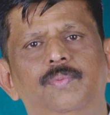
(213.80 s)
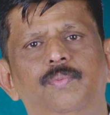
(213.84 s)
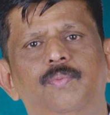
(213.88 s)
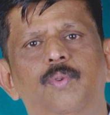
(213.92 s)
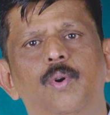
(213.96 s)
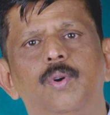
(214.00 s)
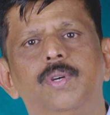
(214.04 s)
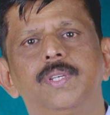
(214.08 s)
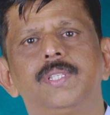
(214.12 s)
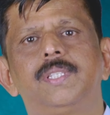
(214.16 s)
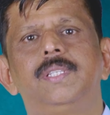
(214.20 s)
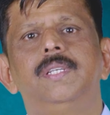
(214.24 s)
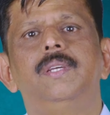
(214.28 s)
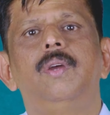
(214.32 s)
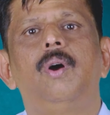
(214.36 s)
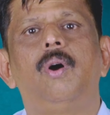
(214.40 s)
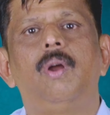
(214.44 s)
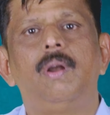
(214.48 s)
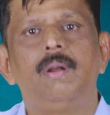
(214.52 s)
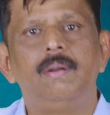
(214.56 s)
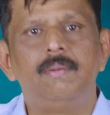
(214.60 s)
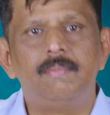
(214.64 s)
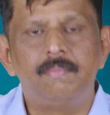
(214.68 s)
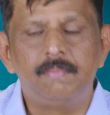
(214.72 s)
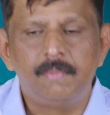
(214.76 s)
focusing
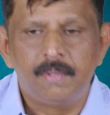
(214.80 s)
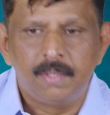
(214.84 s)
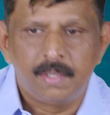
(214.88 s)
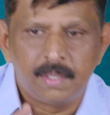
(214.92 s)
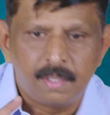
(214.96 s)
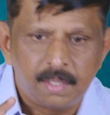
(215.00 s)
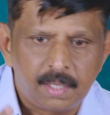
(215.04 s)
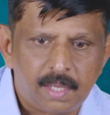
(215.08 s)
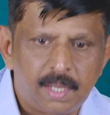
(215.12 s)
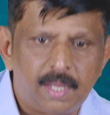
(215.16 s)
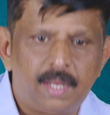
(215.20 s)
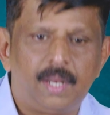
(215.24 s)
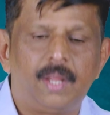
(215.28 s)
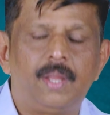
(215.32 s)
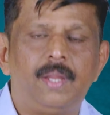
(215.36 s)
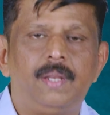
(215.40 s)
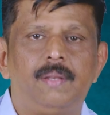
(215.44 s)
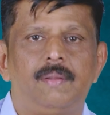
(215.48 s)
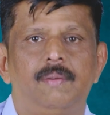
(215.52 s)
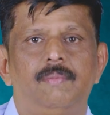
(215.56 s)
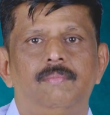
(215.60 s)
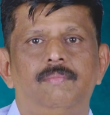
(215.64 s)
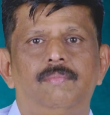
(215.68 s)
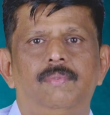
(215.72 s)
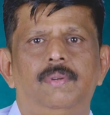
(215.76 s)
on
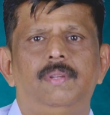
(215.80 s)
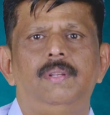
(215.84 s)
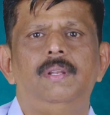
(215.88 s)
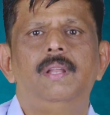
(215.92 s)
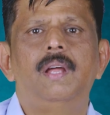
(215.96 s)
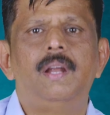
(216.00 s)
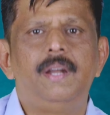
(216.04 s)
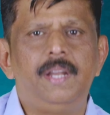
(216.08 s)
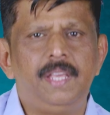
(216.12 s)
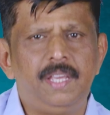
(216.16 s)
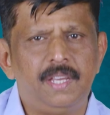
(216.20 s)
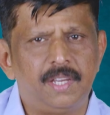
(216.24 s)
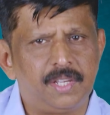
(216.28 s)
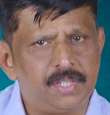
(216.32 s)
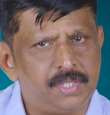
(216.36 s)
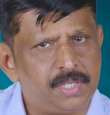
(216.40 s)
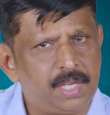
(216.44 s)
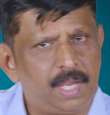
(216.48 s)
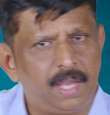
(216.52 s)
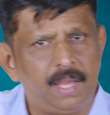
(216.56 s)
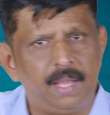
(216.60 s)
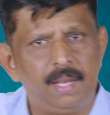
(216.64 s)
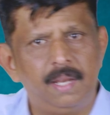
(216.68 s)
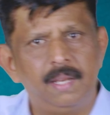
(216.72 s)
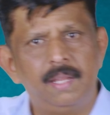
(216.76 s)
learning
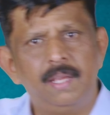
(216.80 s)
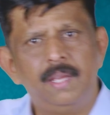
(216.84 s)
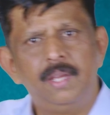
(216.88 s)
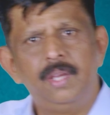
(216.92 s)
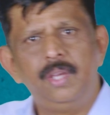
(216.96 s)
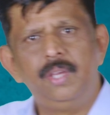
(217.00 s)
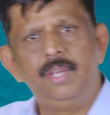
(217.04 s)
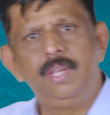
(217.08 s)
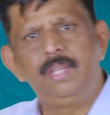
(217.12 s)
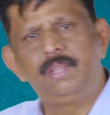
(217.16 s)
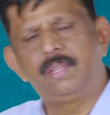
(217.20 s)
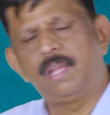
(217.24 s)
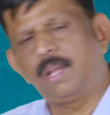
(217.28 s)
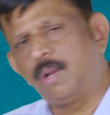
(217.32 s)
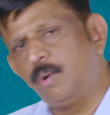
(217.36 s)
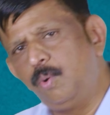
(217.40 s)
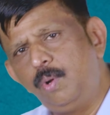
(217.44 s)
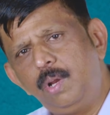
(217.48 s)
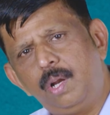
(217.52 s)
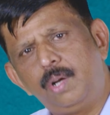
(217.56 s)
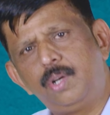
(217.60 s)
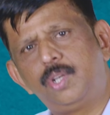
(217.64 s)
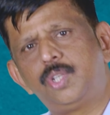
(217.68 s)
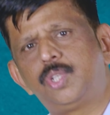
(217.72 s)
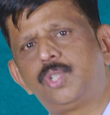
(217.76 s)
Agile. He
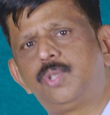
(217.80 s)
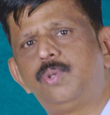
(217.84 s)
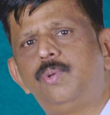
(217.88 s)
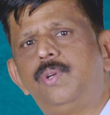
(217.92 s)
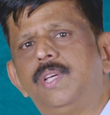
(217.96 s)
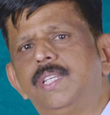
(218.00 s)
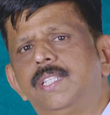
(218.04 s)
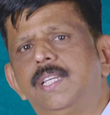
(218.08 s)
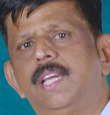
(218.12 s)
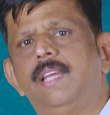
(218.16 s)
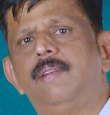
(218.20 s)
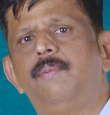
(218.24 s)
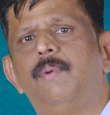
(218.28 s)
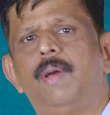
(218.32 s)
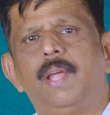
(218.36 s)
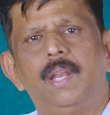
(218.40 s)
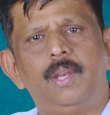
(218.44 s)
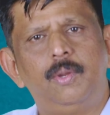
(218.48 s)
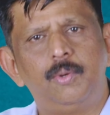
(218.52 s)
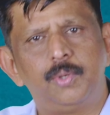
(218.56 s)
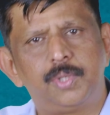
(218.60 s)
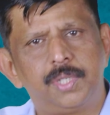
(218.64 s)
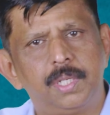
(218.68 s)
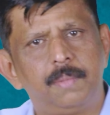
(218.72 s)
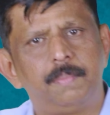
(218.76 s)
thoroughly understood Agile
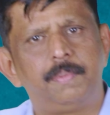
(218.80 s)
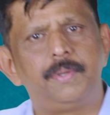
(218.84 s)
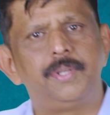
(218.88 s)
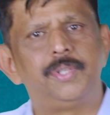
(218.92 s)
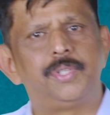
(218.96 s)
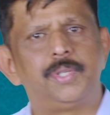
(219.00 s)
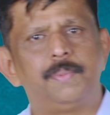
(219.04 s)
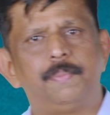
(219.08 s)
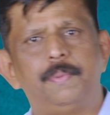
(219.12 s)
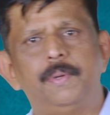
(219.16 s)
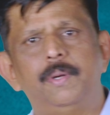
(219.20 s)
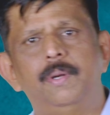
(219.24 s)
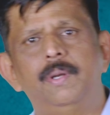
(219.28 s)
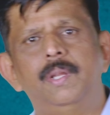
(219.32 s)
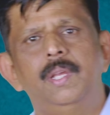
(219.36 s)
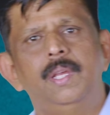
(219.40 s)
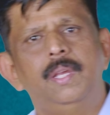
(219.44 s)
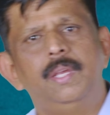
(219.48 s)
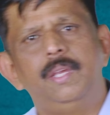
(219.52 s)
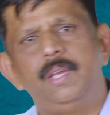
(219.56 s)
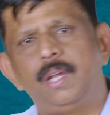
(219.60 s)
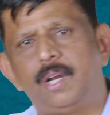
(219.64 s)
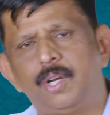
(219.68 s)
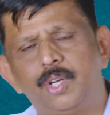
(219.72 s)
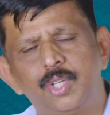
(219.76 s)
values and principles.
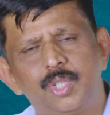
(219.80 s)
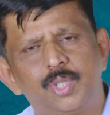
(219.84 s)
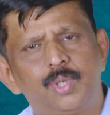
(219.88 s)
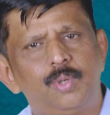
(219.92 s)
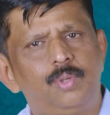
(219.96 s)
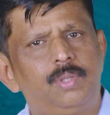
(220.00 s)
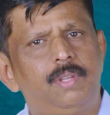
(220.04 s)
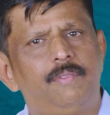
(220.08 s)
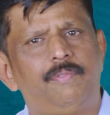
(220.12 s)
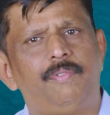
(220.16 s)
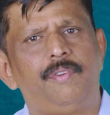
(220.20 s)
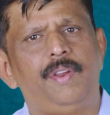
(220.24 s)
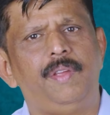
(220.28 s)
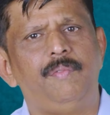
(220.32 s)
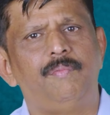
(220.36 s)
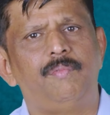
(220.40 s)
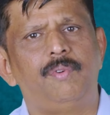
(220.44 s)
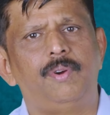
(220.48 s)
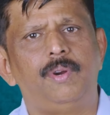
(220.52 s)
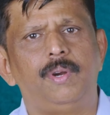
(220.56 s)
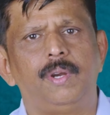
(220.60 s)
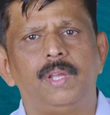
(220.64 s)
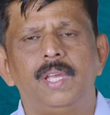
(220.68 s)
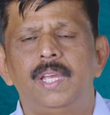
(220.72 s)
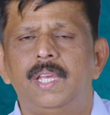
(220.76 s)
He understood the
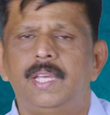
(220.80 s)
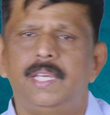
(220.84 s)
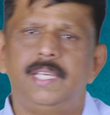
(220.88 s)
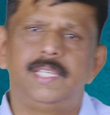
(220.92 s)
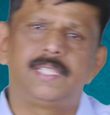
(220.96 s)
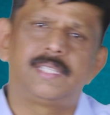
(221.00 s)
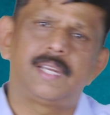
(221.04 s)
framework. He